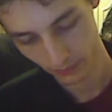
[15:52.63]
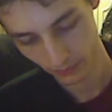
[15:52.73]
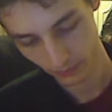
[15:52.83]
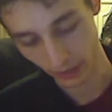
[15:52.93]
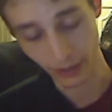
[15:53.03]

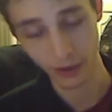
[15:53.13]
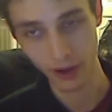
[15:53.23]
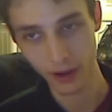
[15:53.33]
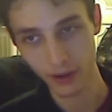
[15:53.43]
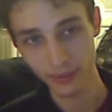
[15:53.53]
They can
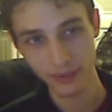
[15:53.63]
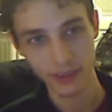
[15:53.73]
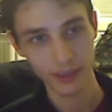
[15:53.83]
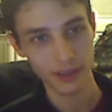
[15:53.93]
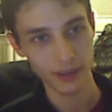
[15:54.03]
cause
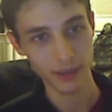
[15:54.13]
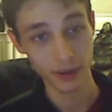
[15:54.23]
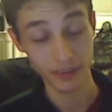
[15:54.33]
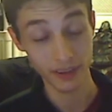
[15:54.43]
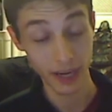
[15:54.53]
your
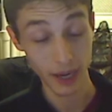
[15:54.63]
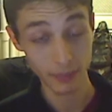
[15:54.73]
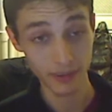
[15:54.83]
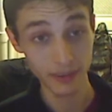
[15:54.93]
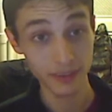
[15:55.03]

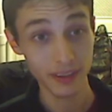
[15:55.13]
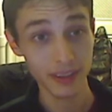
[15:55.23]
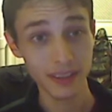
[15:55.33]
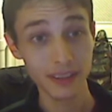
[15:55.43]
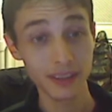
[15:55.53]
synapses
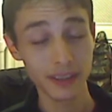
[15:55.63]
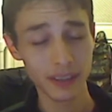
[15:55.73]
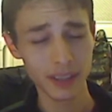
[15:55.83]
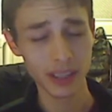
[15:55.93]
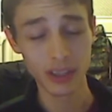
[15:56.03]

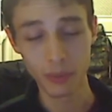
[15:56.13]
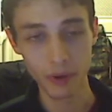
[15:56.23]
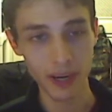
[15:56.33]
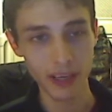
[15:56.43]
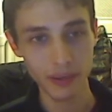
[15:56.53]
in your
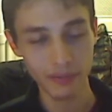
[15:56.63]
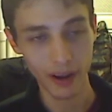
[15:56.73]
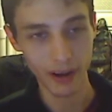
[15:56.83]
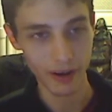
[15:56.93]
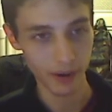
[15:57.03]
brain to
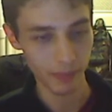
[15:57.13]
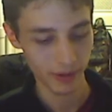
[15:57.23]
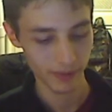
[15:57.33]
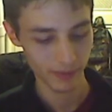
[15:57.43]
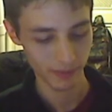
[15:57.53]
fire up
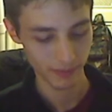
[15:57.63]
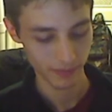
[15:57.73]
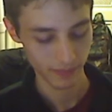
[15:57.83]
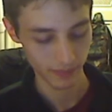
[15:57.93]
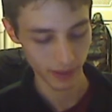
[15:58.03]

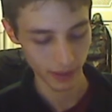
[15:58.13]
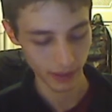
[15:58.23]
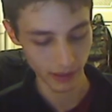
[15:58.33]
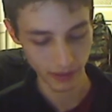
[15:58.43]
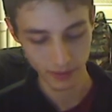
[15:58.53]
and
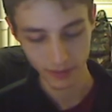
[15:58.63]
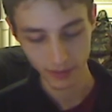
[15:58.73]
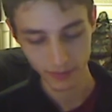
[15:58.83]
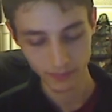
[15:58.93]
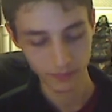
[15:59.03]
can
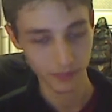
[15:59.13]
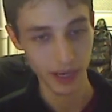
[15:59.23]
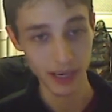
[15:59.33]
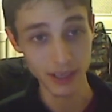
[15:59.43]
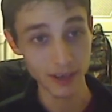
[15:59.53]
aid you